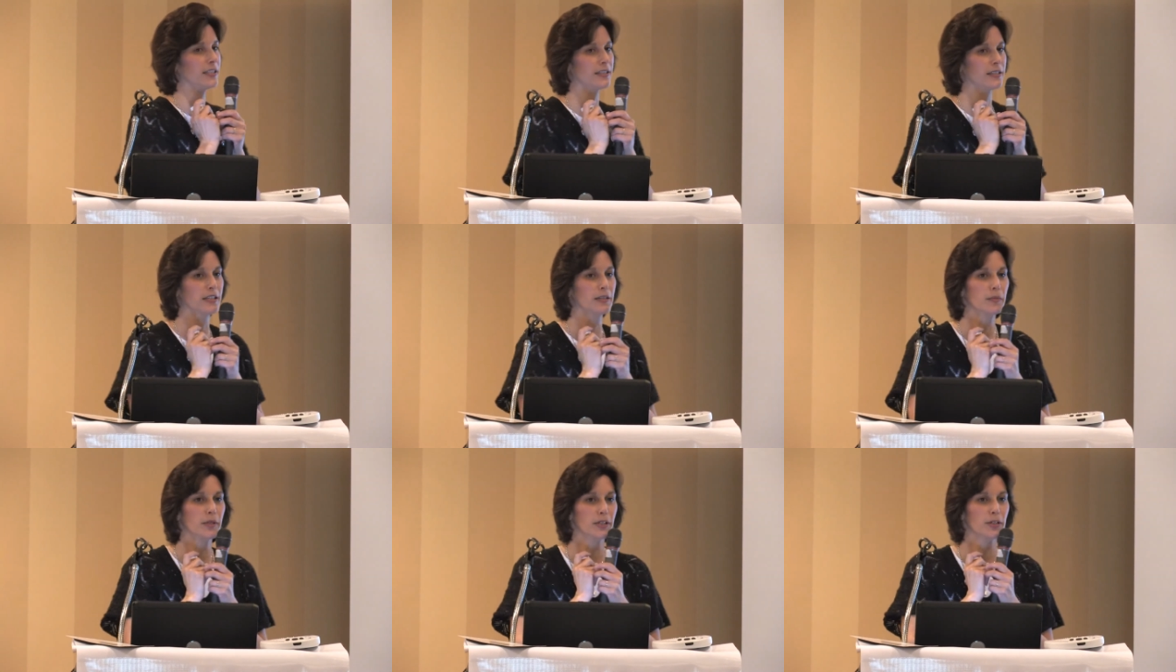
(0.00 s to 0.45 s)

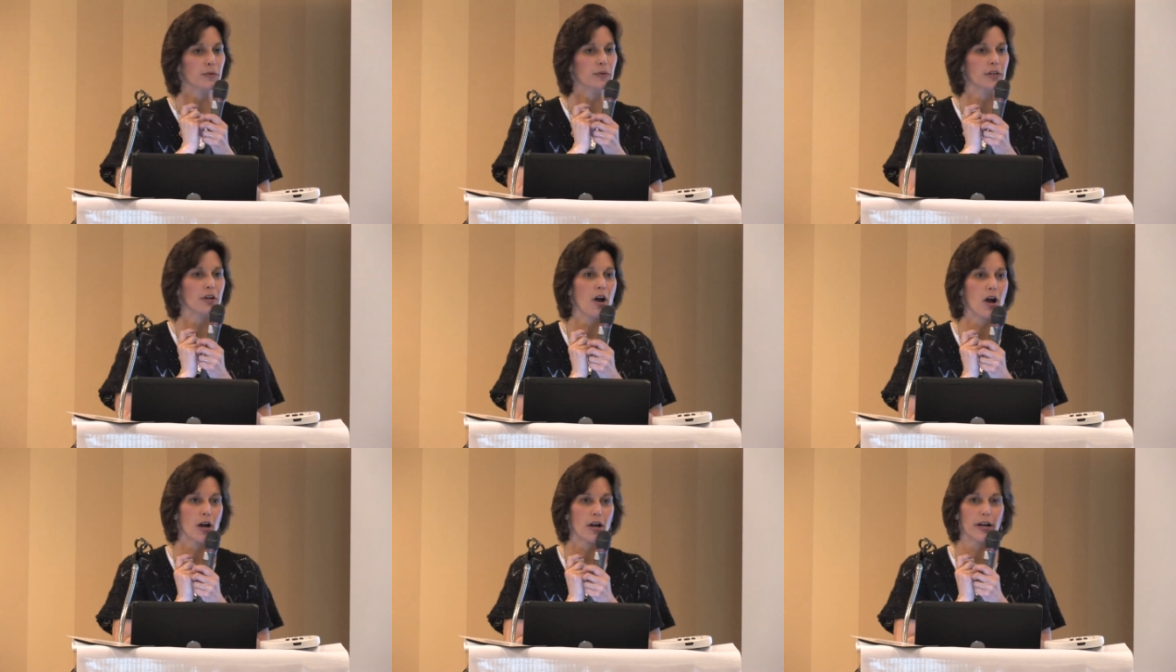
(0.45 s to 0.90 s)
Does anybody know
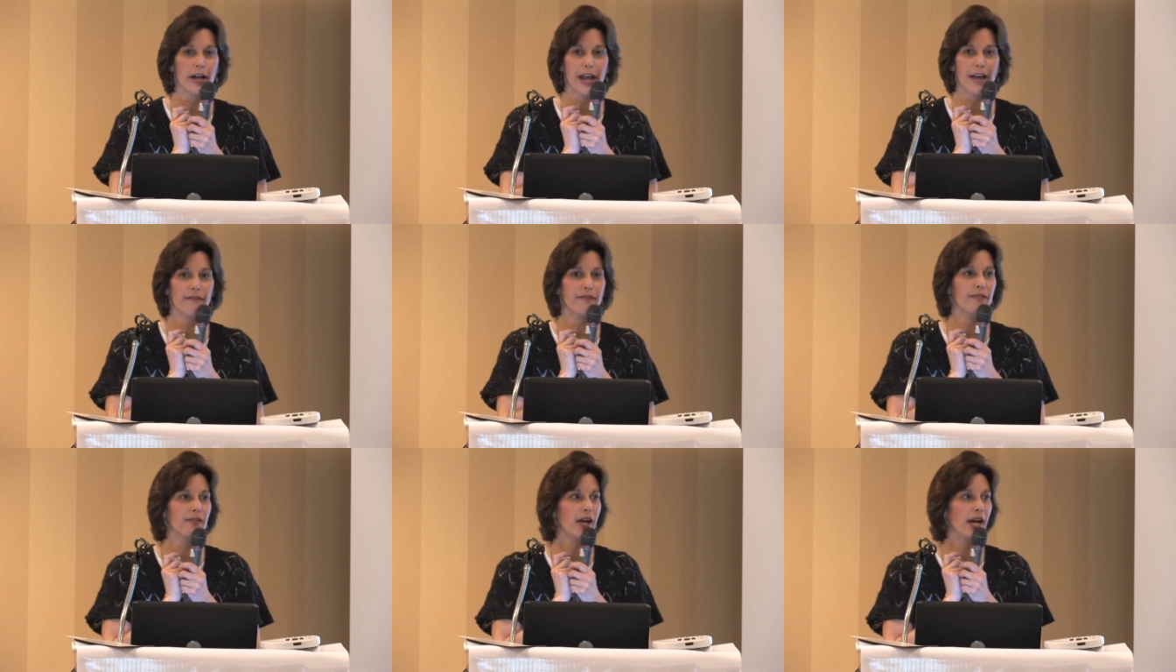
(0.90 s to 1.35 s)
what
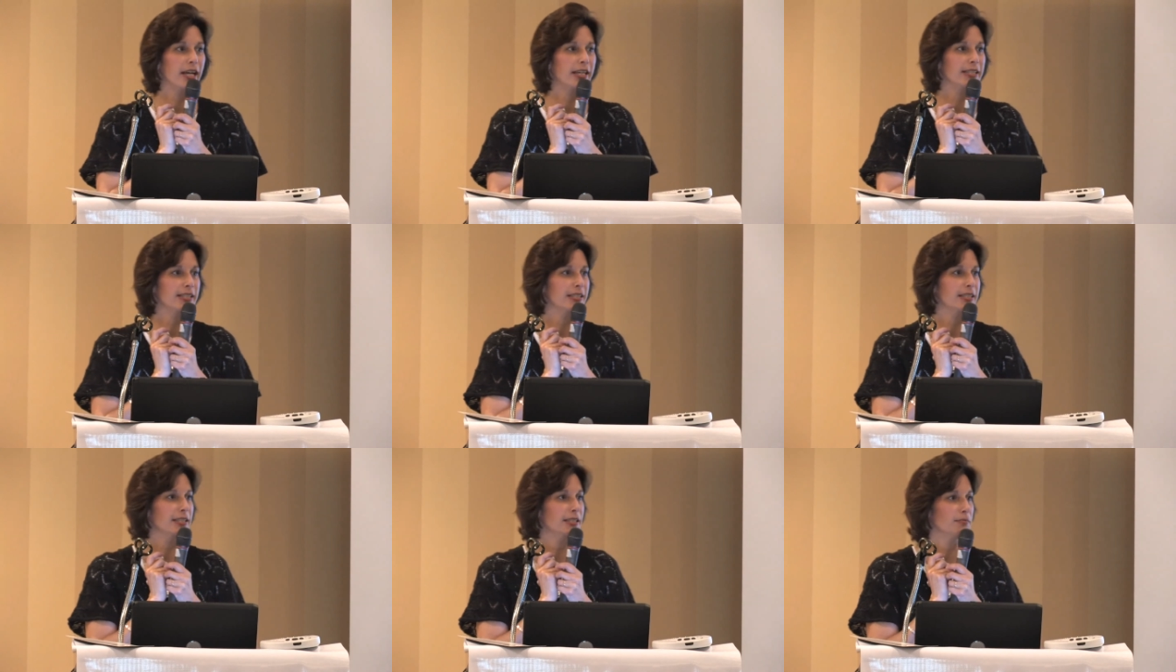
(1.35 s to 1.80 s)

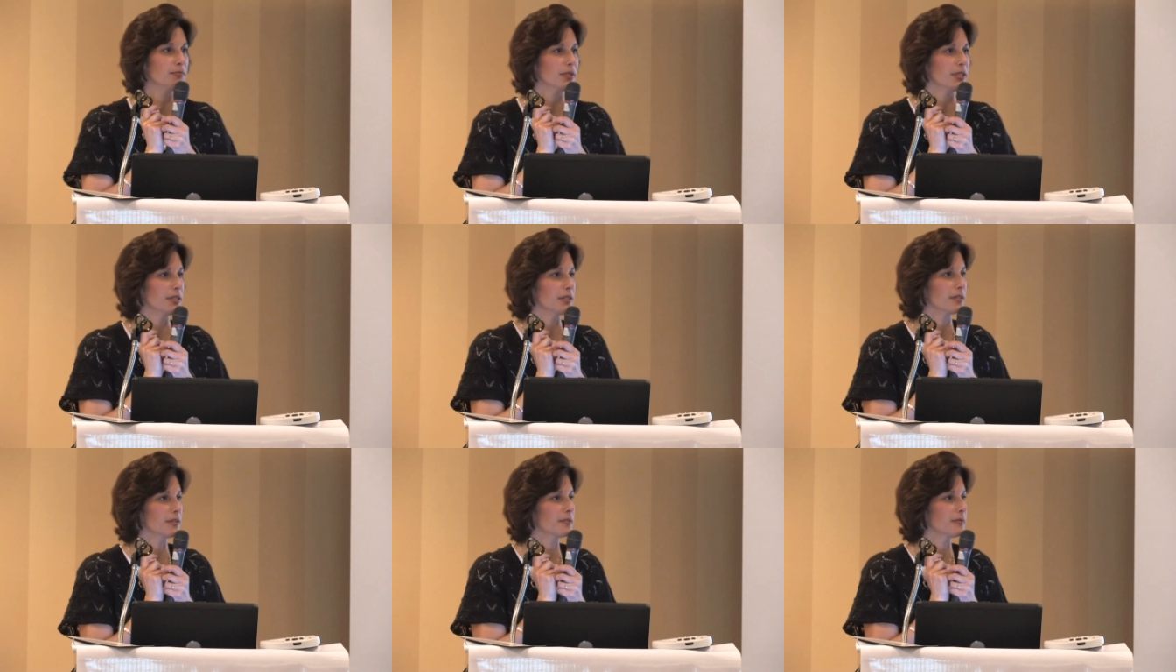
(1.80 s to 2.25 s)
RFID
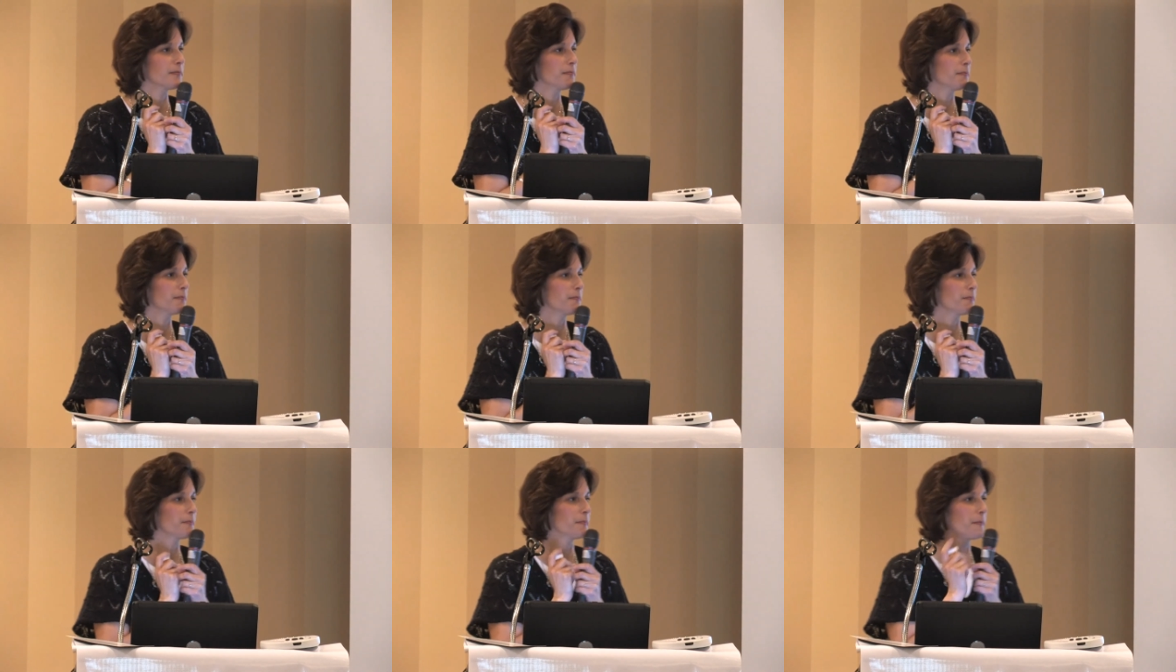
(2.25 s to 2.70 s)
means?
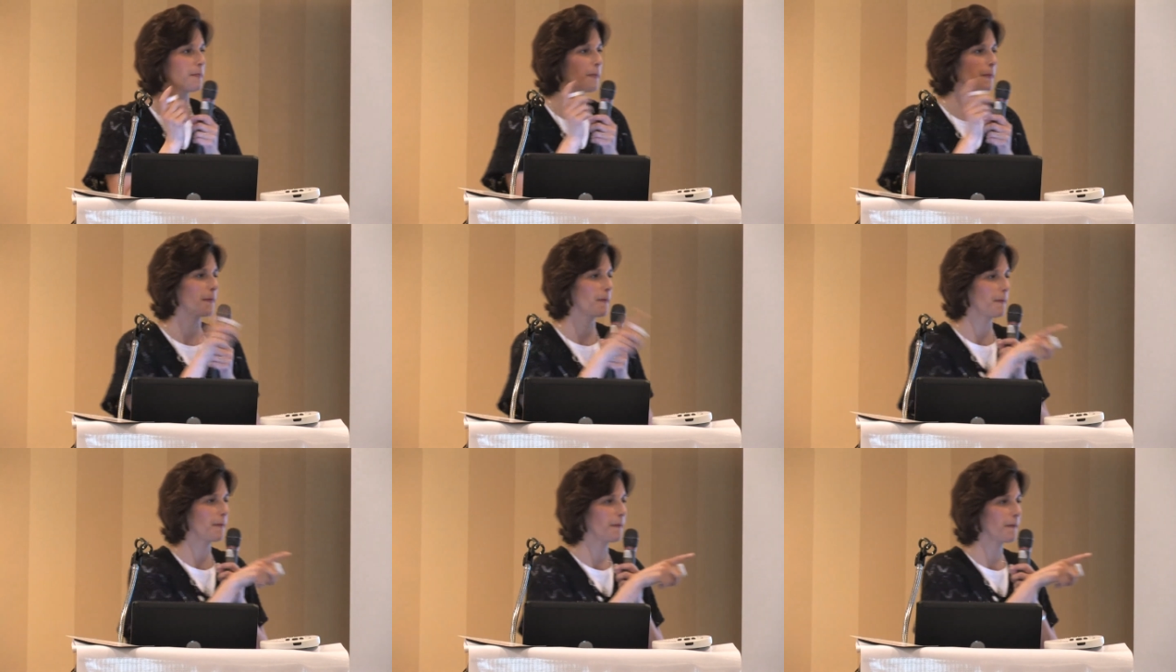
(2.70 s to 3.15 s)

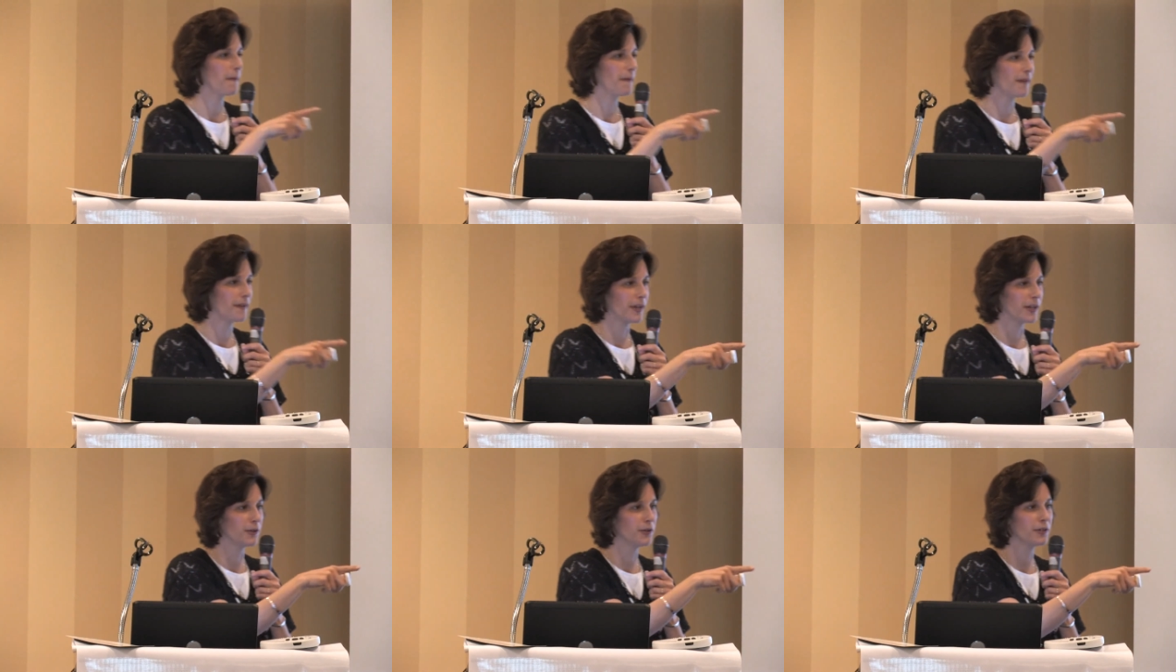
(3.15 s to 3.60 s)

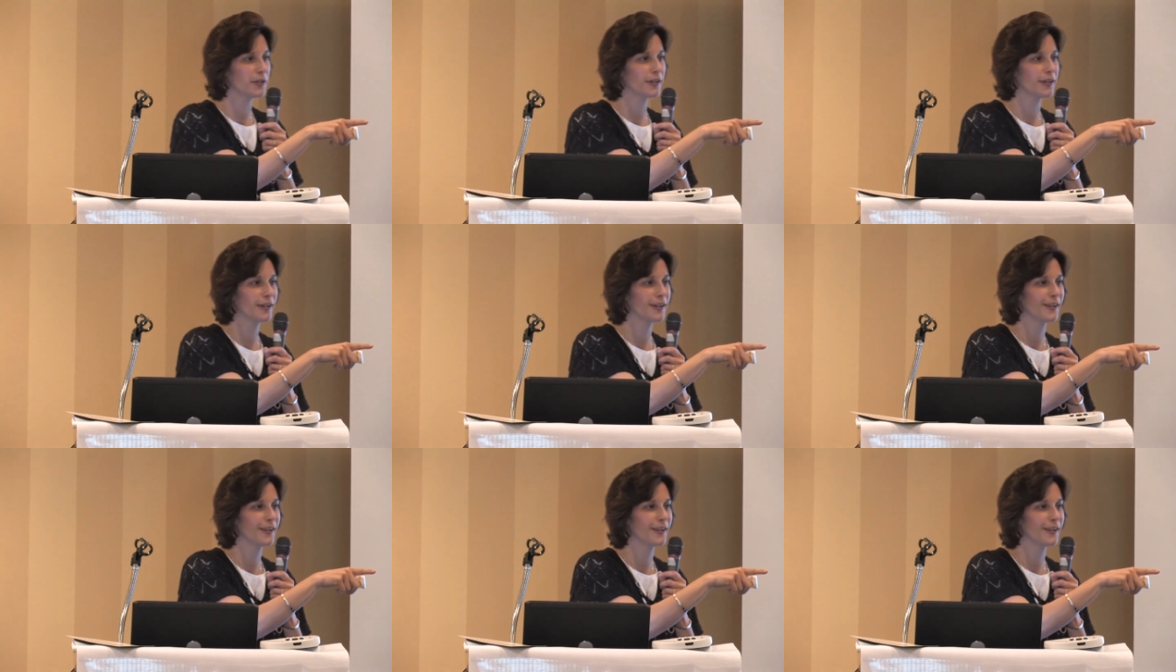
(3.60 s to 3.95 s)
I heard